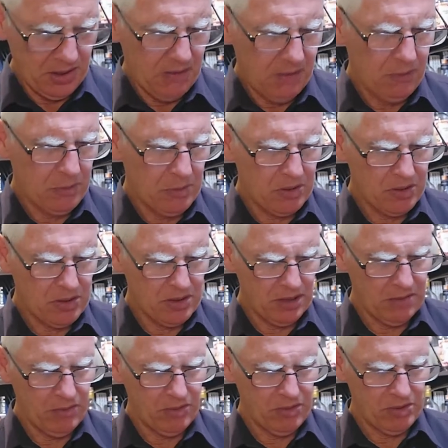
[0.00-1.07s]
The information they
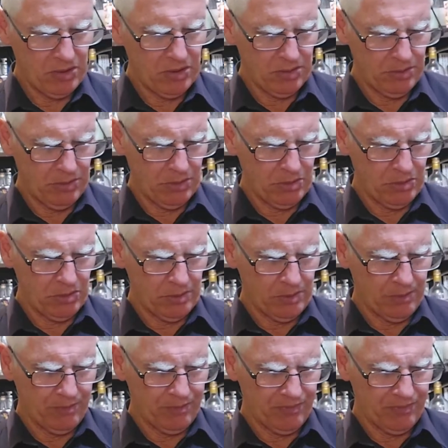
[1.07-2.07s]
have on the cider bottles.